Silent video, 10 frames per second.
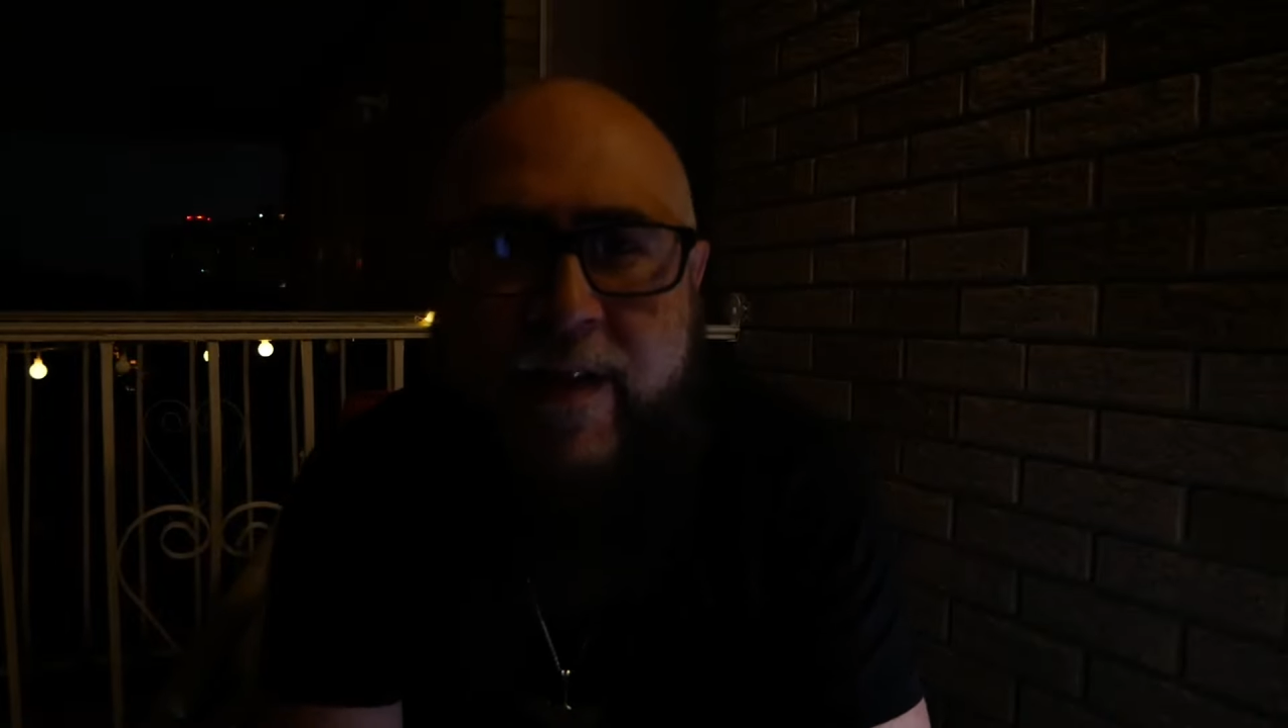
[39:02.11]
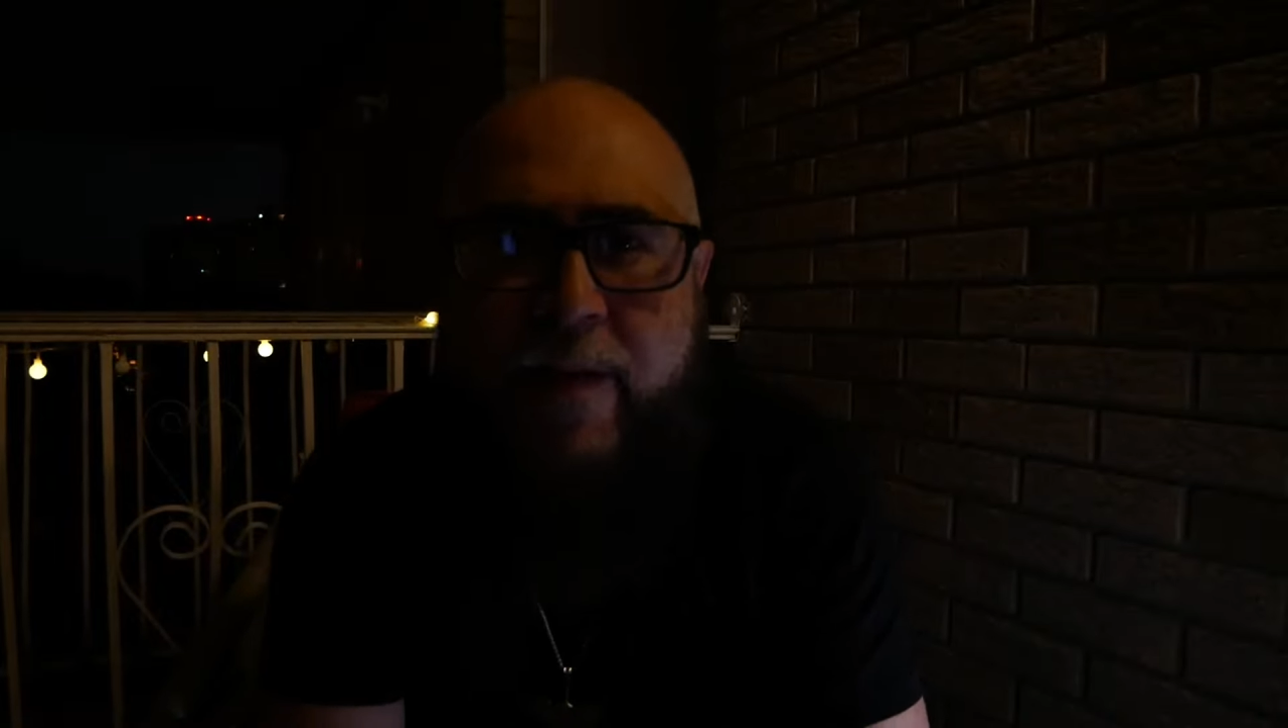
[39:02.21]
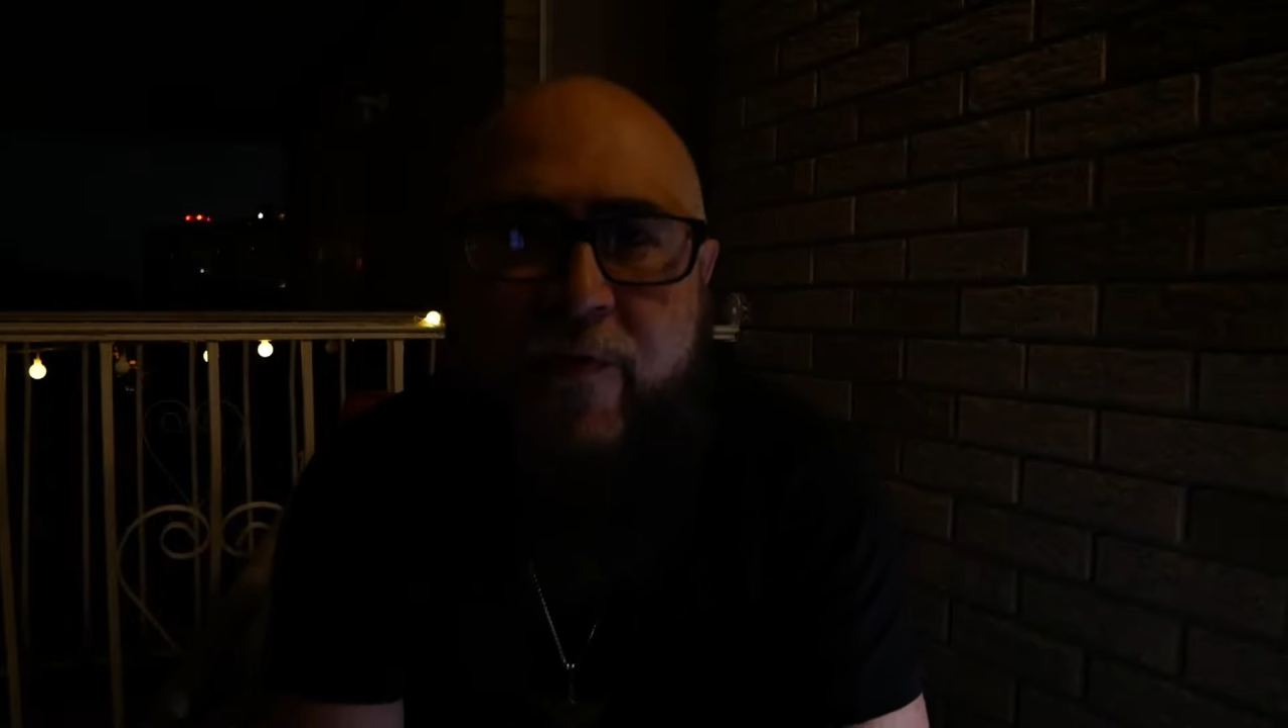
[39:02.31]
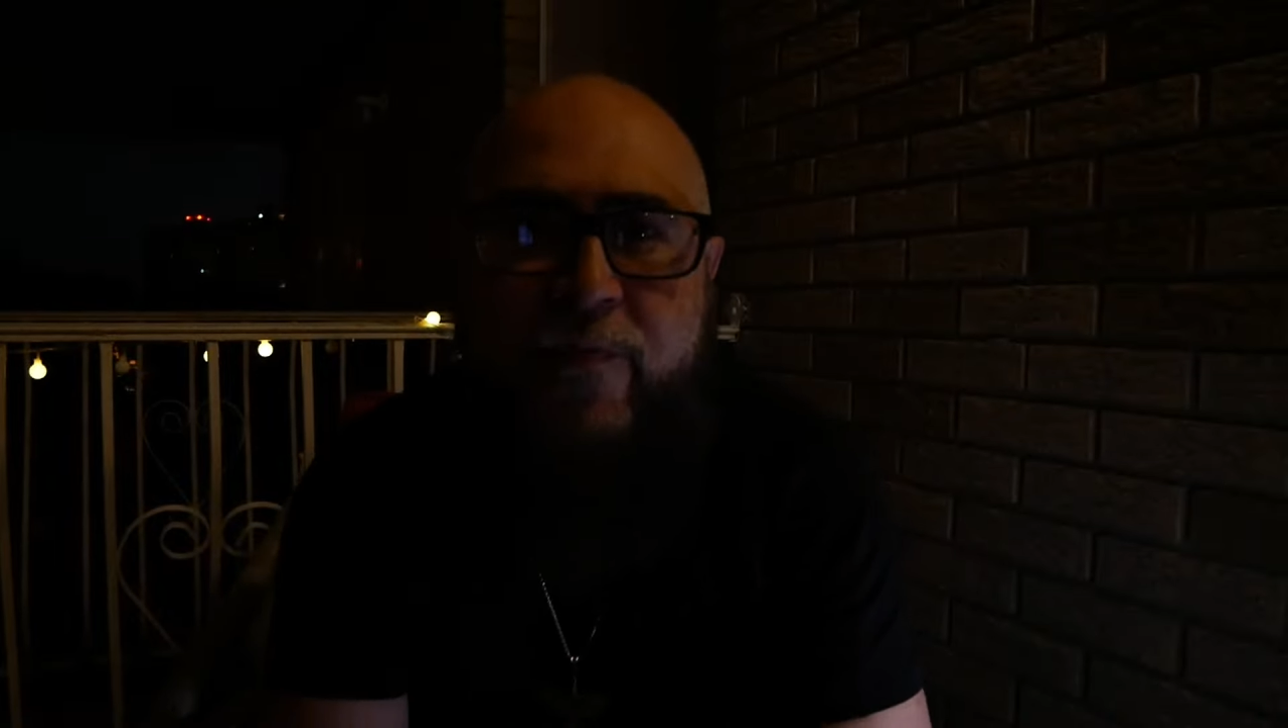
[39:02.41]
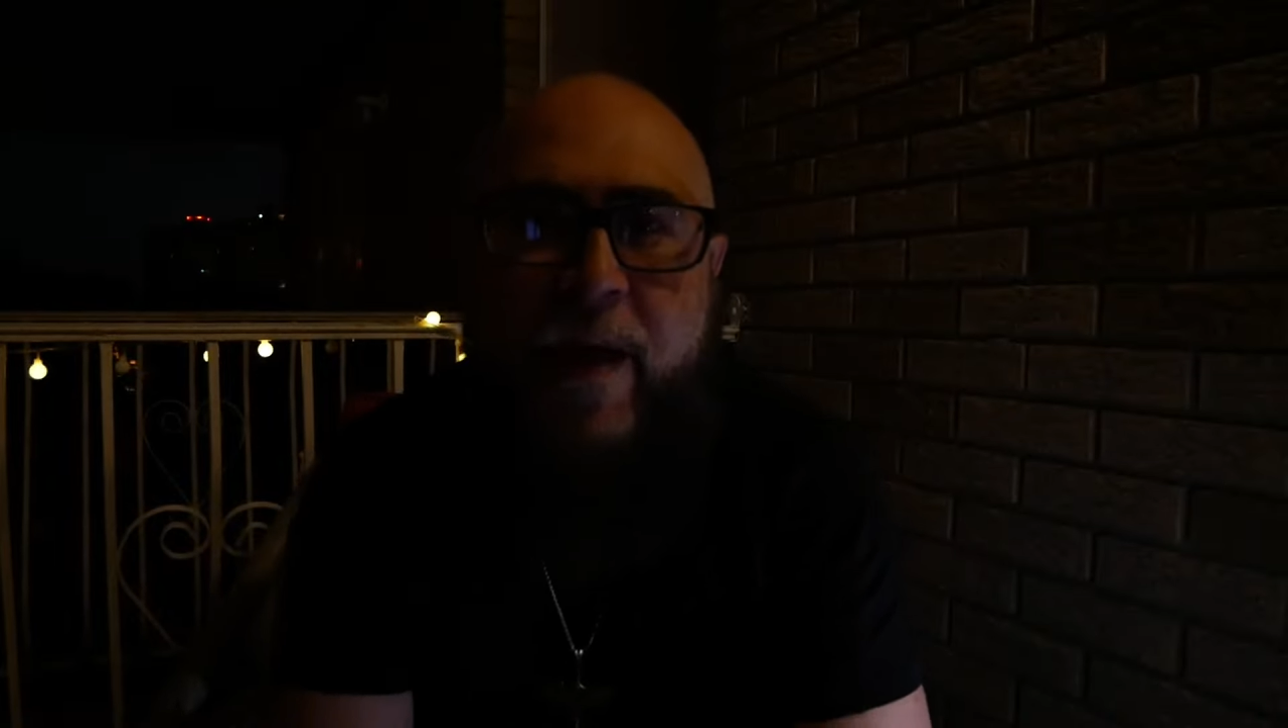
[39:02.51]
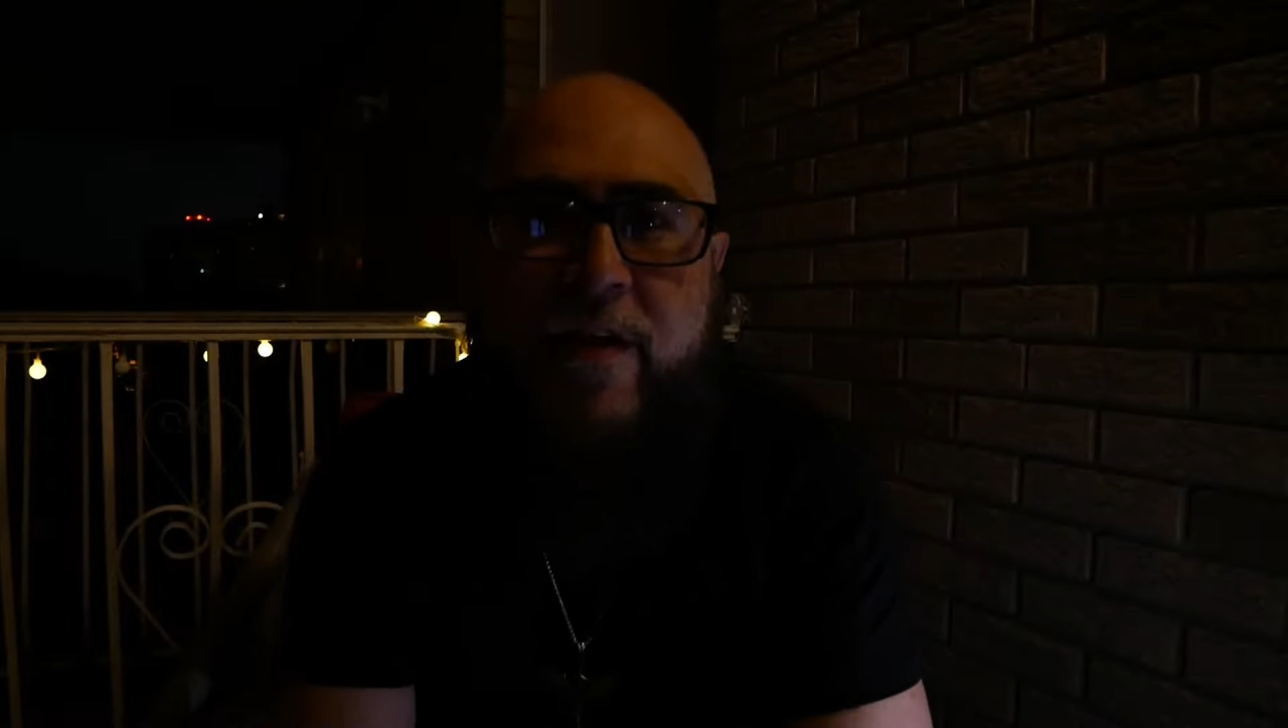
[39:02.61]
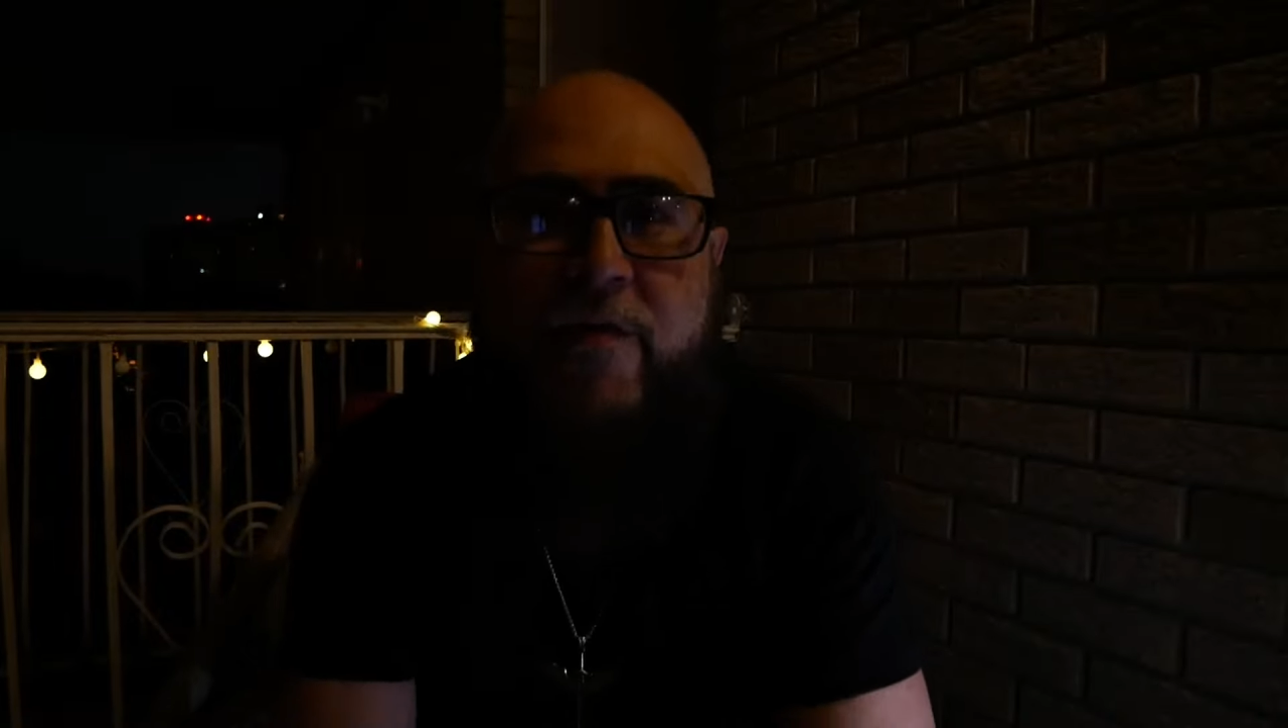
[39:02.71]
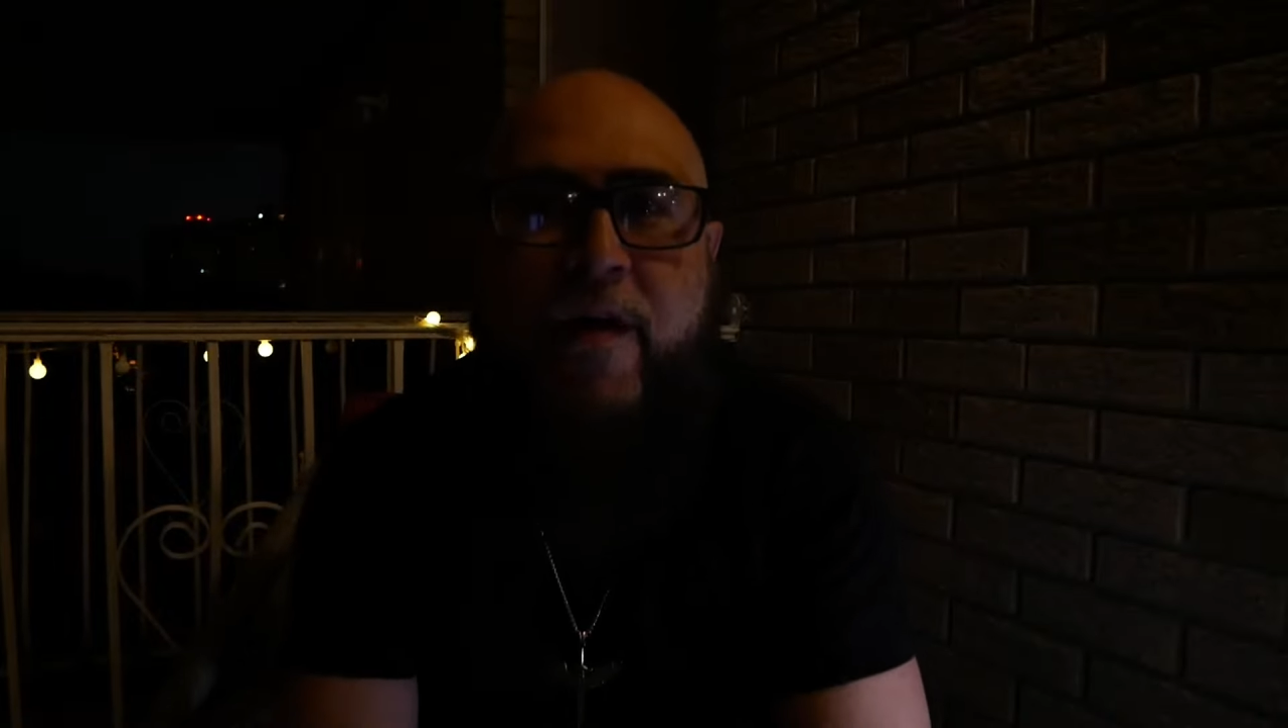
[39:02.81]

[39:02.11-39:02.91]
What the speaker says: that perspective.